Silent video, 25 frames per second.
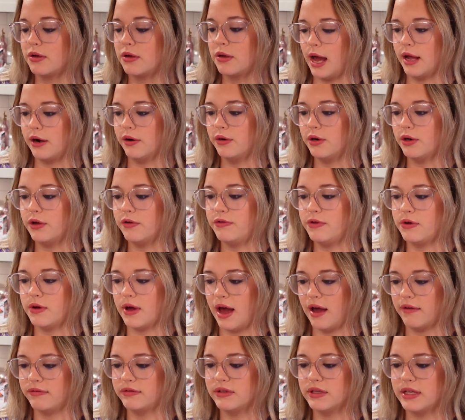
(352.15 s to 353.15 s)
I don't know if you
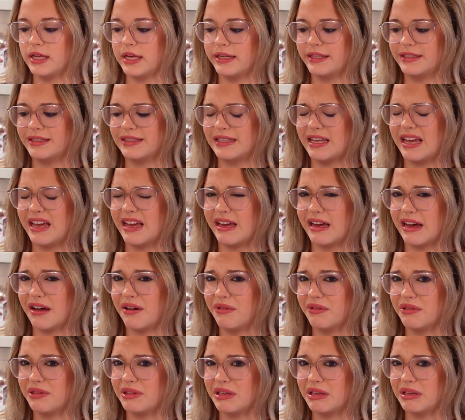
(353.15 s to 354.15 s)
have to like take
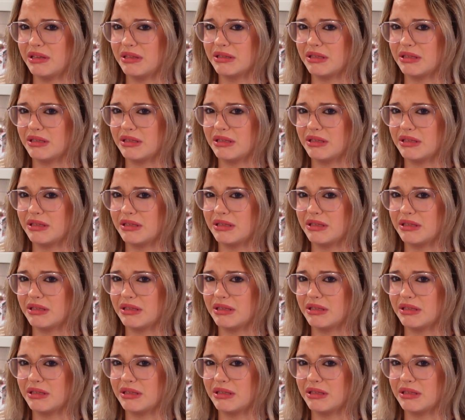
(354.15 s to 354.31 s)
out the,